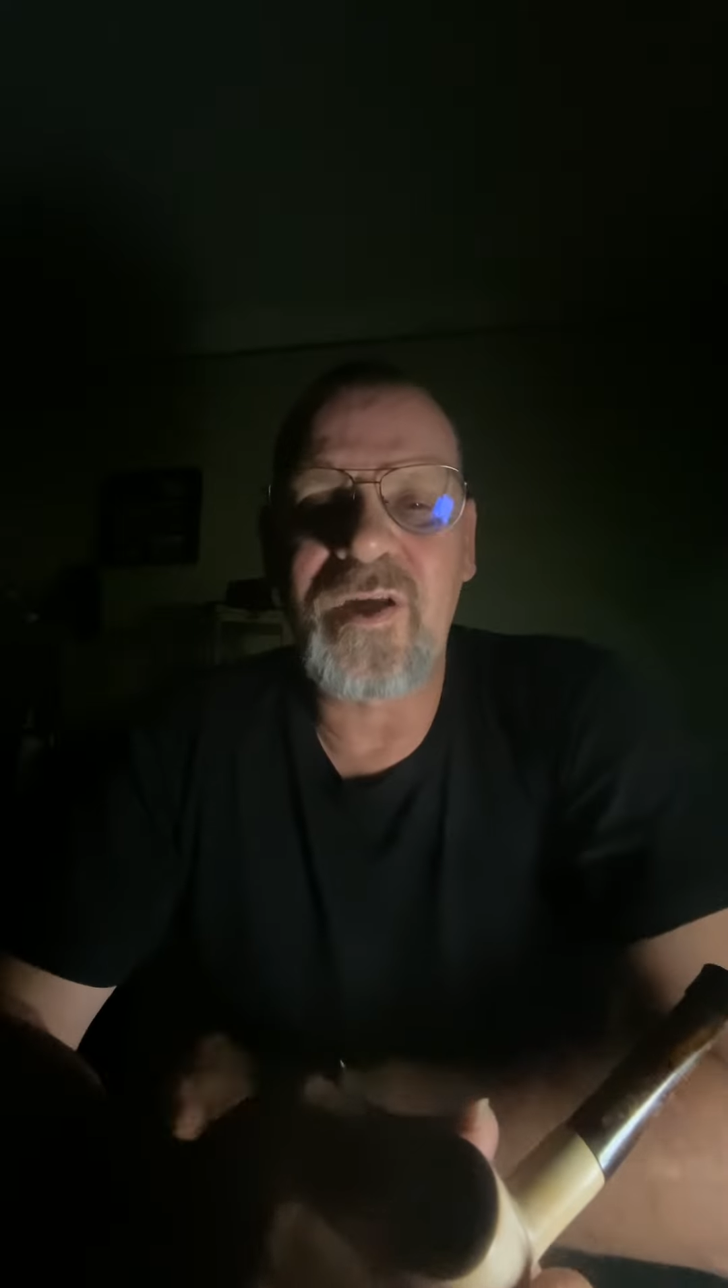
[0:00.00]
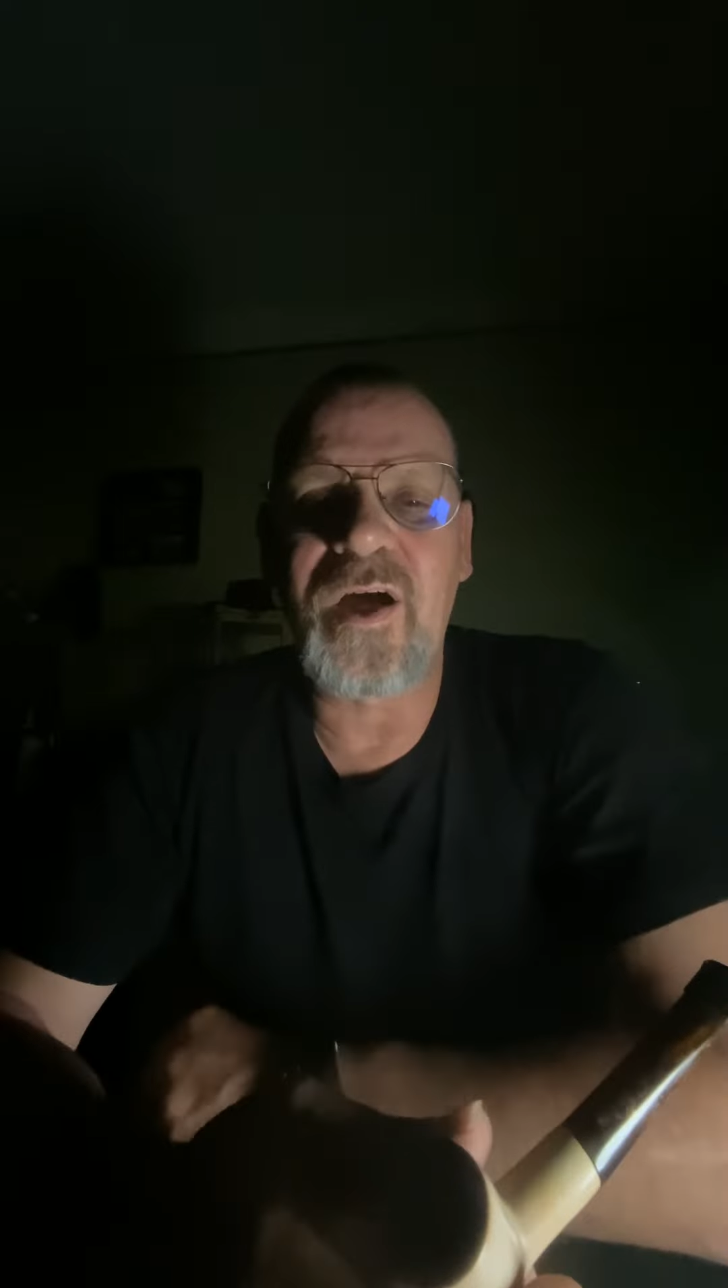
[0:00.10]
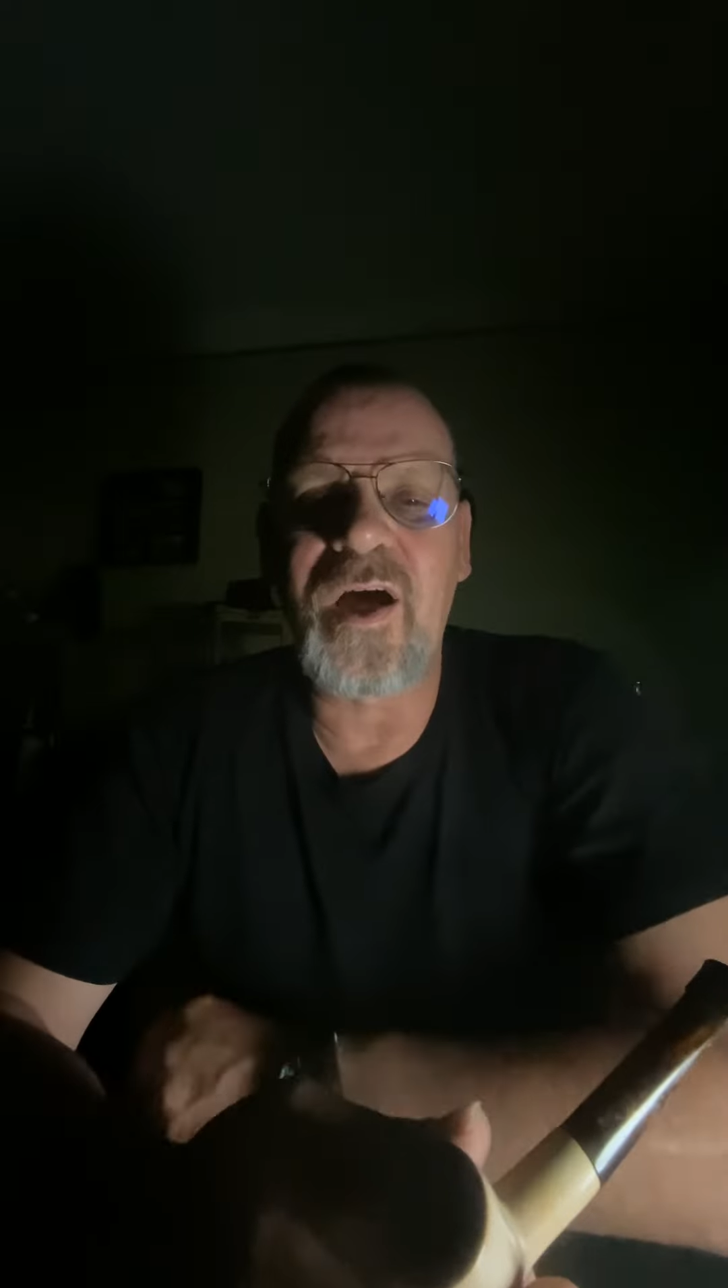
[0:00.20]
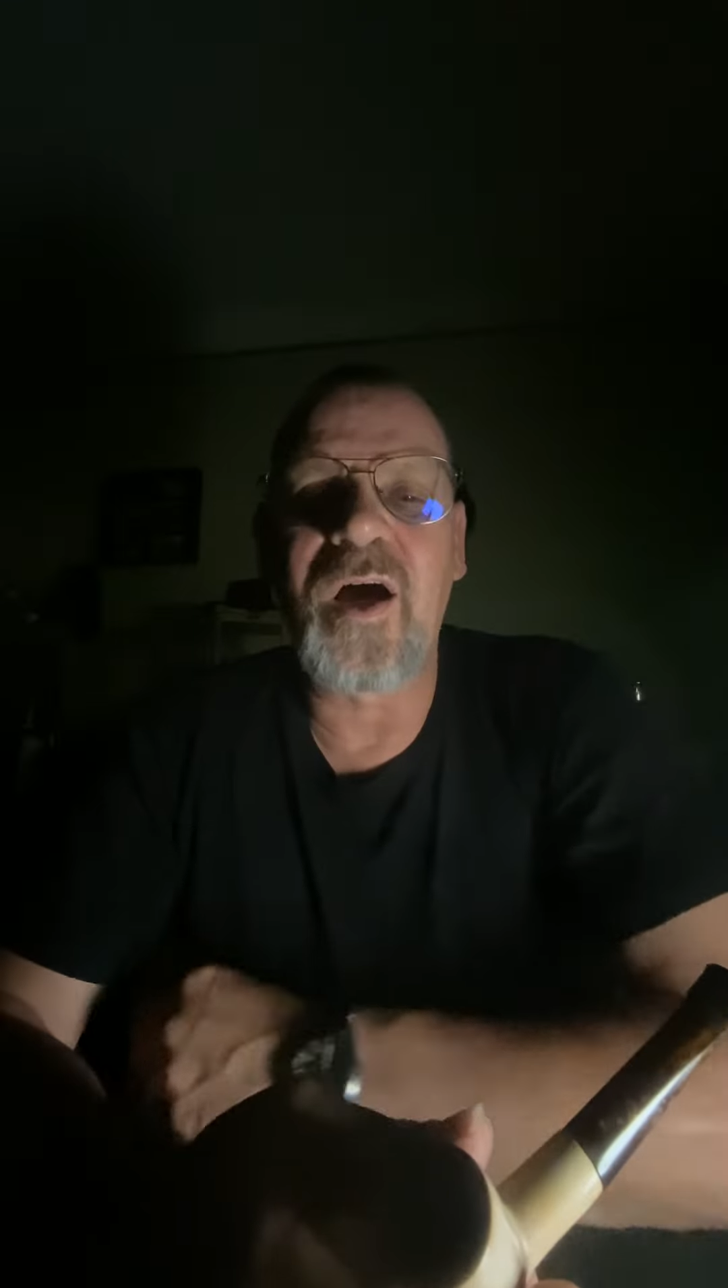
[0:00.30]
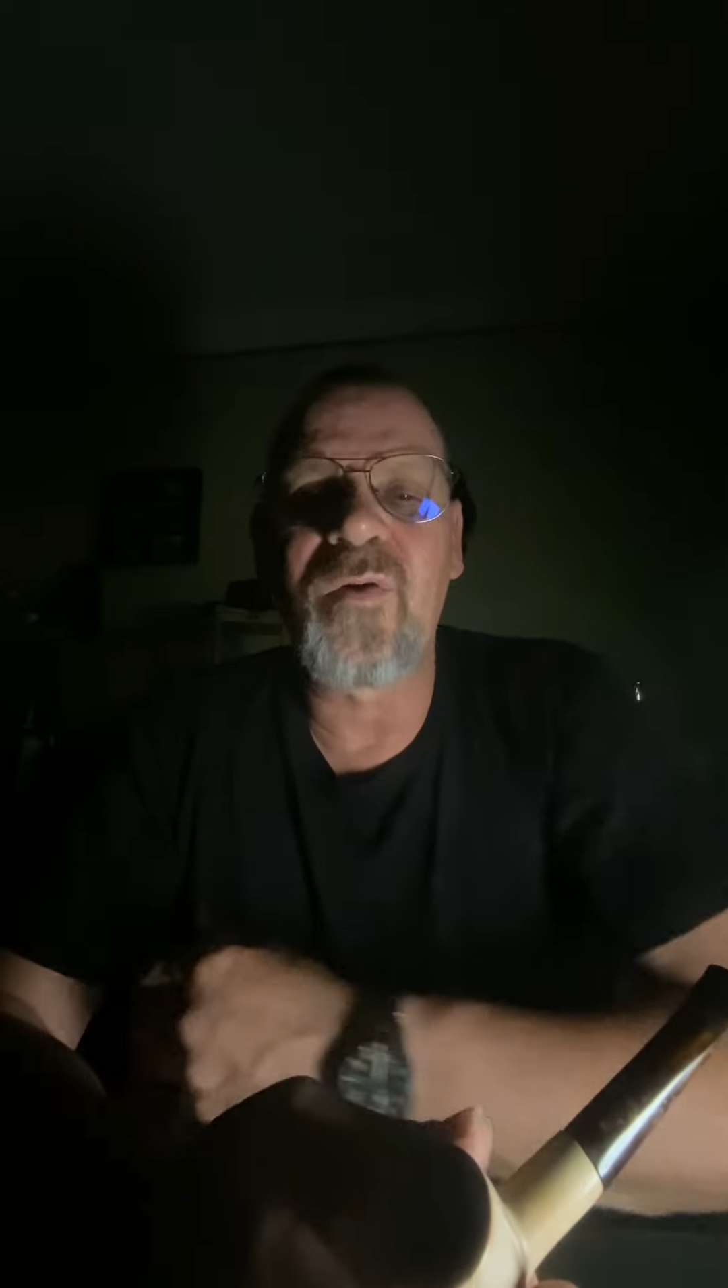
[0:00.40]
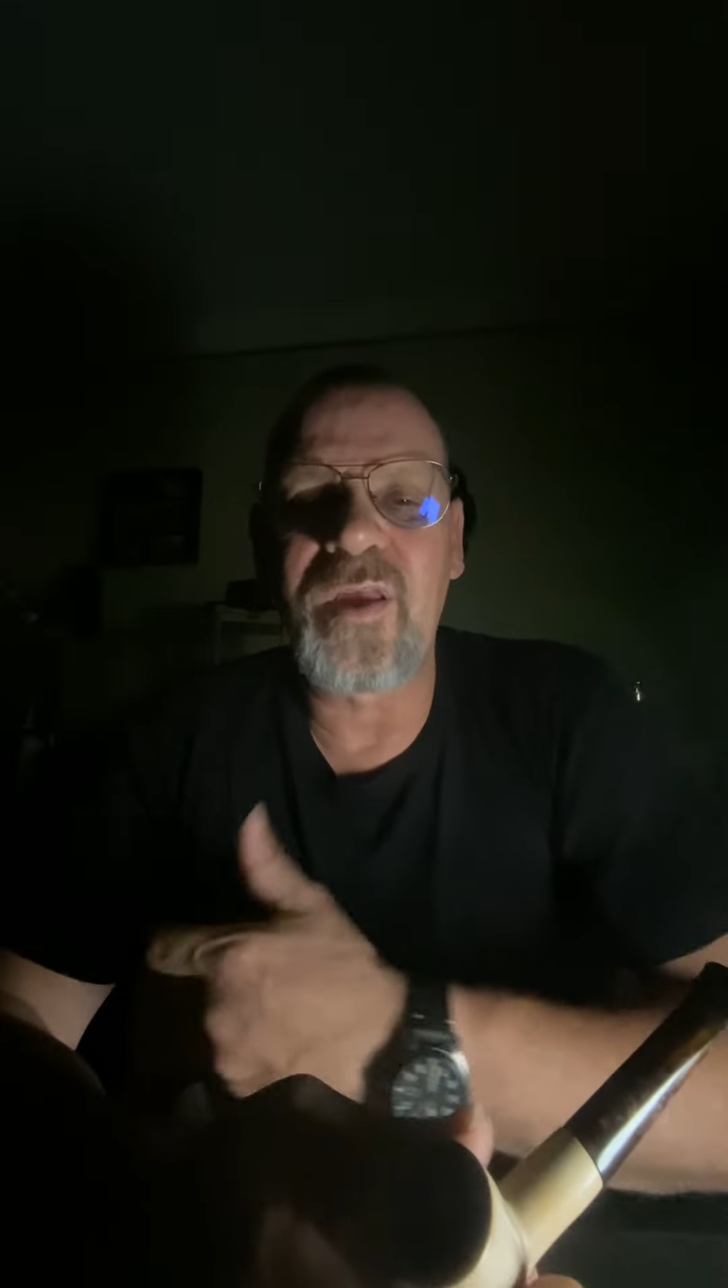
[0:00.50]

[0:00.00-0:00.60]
how